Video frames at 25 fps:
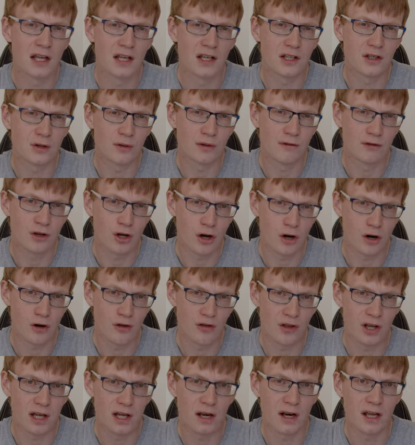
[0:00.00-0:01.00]
so if you are
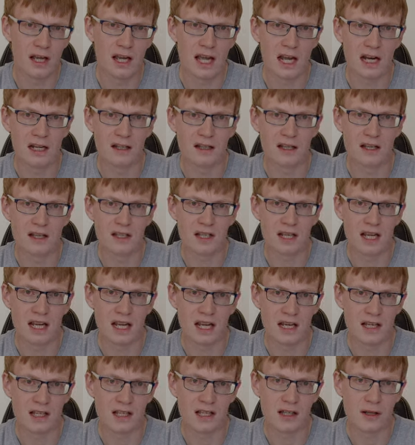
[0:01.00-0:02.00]
thinking of getting this
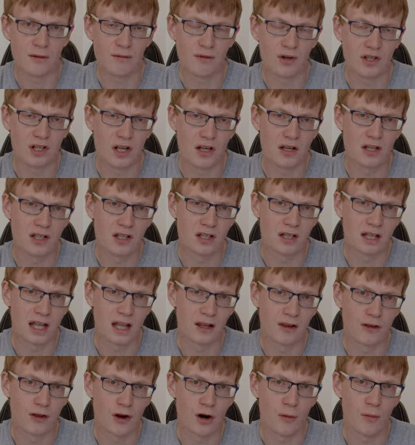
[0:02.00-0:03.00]
case, the results of
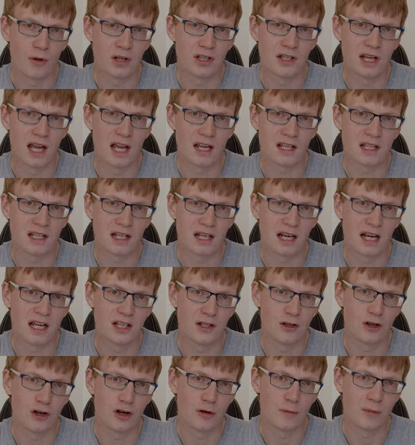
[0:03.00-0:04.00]
that thermal testing
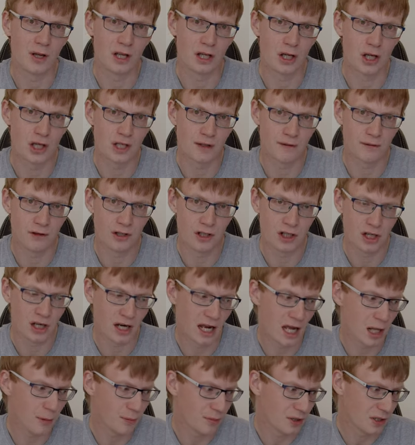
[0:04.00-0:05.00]
is going to be useful to you
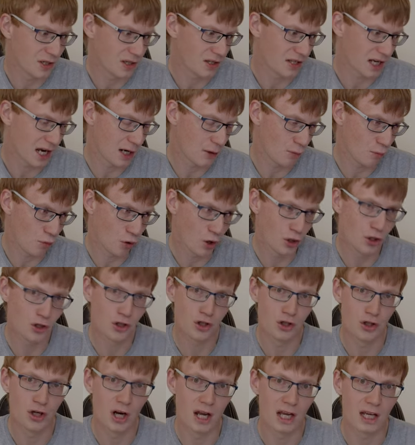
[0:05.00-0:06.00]
in helping decide one,
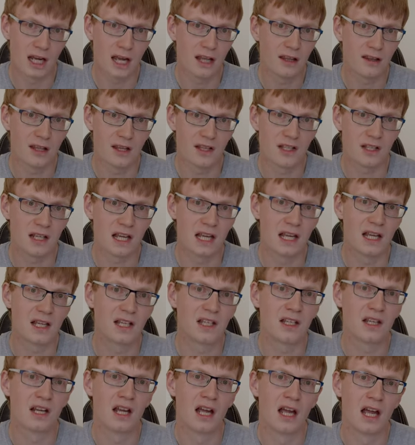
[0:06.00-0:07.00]
should I get this
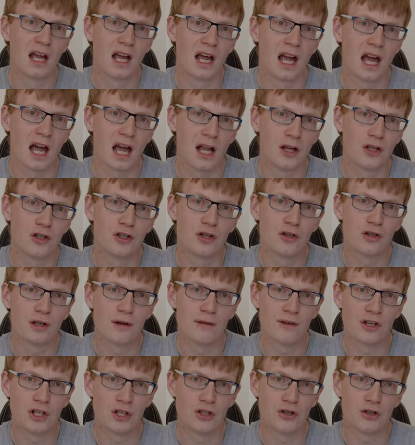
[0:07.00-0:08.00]
case? And two,
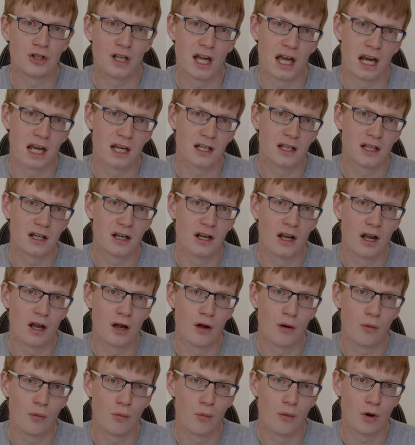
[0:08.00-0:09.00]
if I do get it,
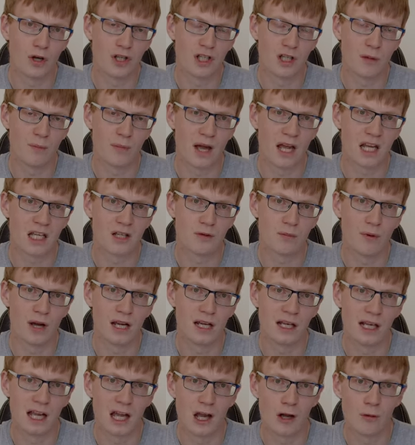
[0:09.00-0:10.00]
what's the best way
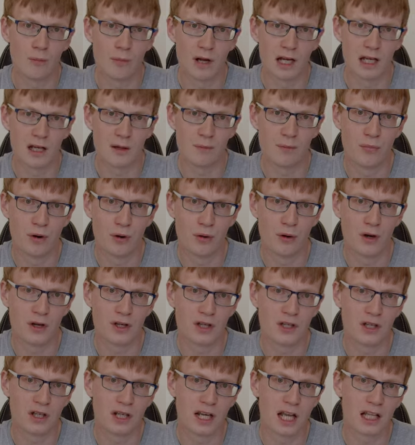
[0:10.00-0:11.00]
to lay out my
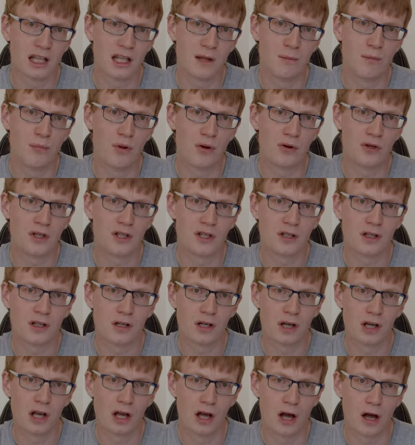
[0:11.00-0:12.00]
components to get the most
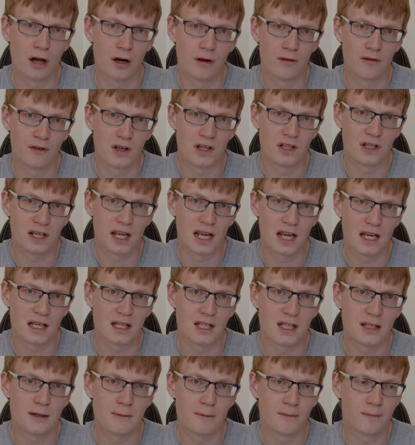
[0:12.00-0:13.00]
out of this
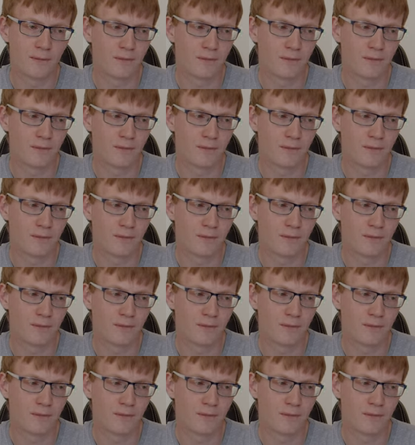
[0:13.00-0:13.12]
case?